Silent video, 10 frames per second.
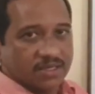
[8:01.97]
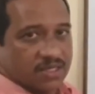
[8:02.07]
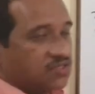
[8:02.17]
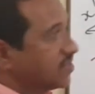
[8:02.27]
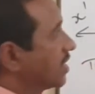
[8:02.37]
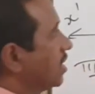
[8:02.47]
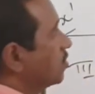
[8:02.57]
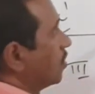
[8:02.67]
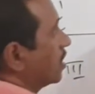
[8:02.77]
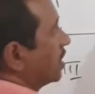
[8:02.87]
the
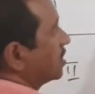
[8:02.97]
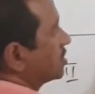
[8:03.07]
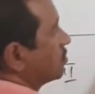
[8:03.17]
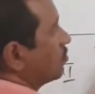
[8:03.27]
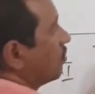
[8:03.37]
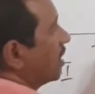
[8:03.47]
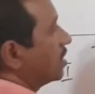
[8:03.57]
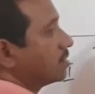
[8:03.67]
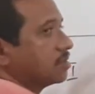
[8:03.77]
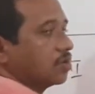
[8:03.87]
second one is
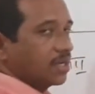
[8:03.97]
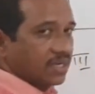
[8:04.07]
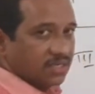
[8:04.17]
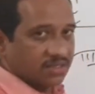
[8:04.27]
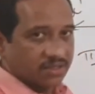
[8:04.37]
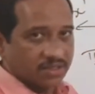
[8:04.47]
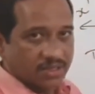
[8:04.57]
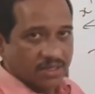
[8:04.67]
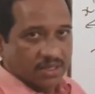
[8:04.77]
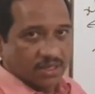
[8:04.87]
y coordinate.
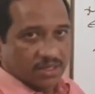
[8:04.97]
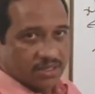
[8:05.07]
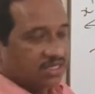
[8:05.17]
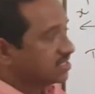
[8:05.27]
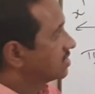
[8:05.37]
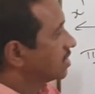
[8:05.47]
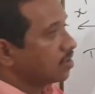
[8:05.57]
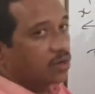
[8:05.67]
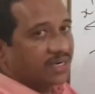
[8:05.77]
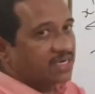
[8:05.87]
This is an
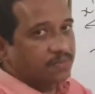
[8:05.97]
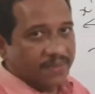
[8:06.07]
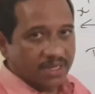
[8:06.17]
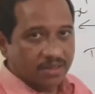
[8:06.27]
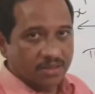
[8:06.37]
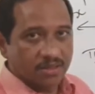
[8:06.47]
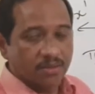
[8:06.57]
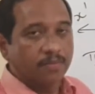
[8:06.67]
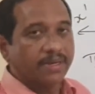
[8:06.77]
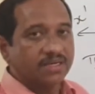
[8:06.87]
ordered pair,
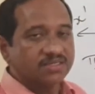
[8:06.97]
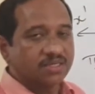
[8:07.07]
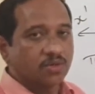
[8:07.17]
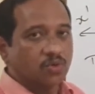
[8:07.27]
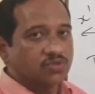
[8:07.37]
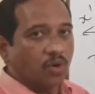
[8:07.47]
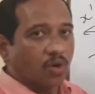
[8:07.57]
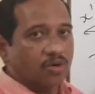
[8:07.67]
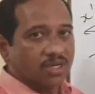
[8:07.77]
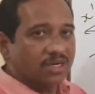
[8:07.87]
means whose
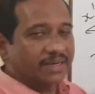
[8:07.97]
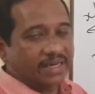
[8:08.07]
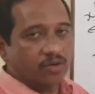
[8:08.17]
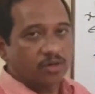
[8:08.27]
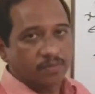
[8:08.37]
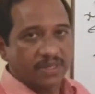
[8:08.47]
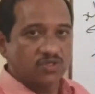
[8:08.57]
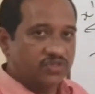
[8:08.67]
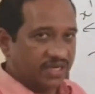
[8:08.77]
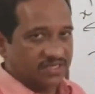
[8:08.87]
order cannot
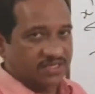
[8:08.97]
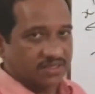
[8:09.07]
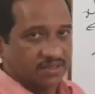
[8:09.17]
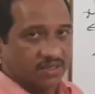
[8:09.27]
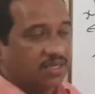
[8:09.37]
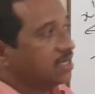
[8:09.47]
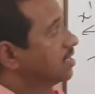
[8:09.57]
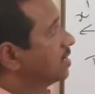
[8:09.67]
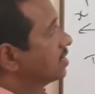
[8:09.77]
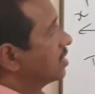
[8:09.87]
be changed.
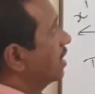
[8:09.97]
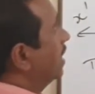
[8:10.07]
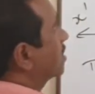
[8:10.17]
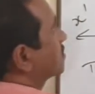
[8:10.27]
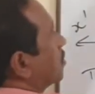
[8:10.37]
The x